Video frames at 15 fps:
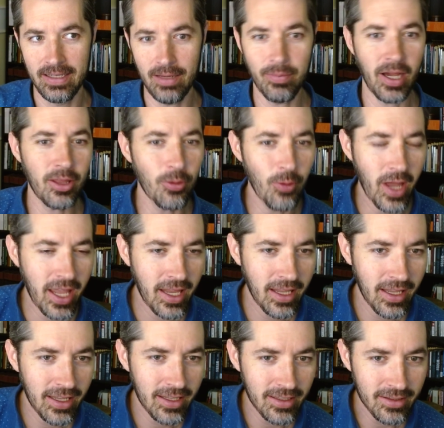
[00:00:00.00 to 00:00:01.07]
And by the
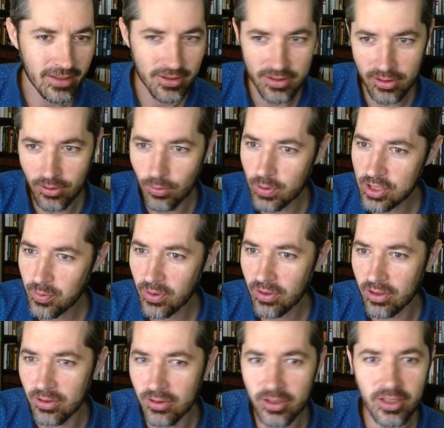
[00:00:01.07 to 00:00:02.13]
way, here's a little whisper,
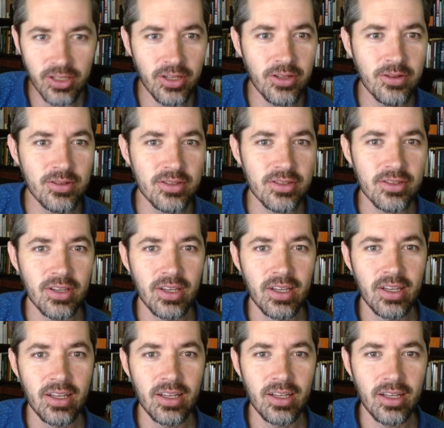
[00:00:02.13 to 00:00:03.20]
a little good news.
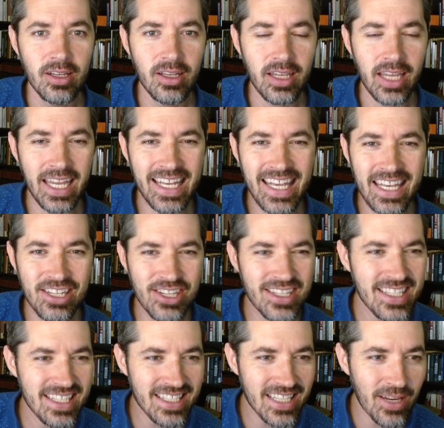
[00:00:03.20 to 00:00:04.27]
And
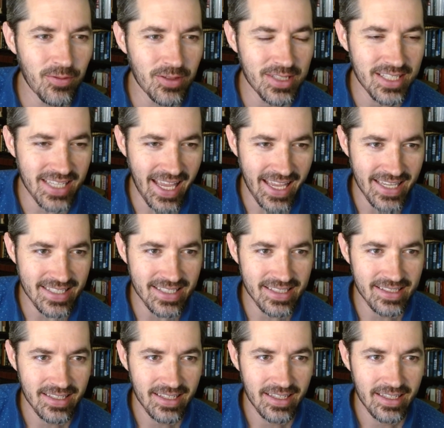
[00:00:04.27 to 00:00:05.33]
Jesus never
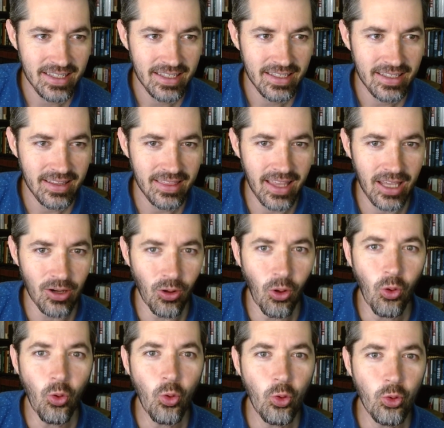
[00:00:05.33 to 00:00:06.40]
says that
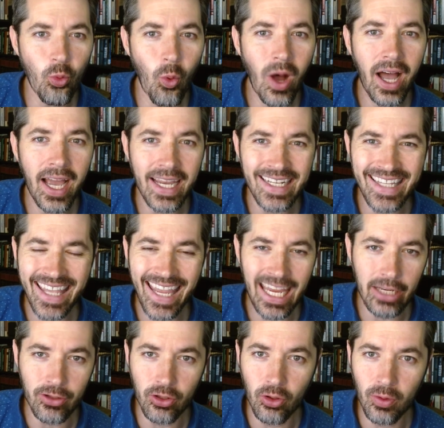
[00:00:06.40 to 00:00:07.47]
old wine
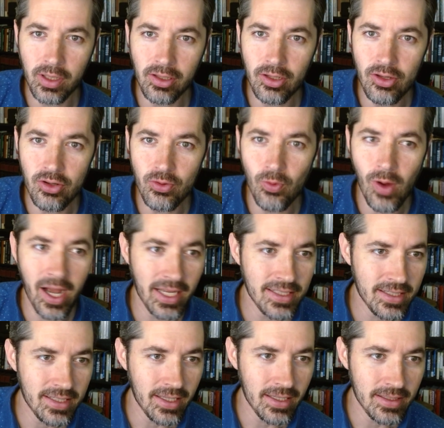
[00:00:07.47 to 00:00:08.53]
can't go into new
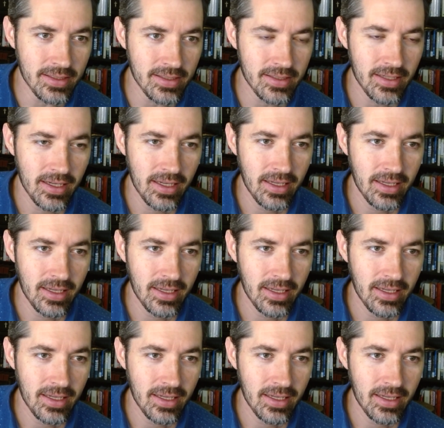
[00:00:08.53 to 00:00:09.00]
wineskins.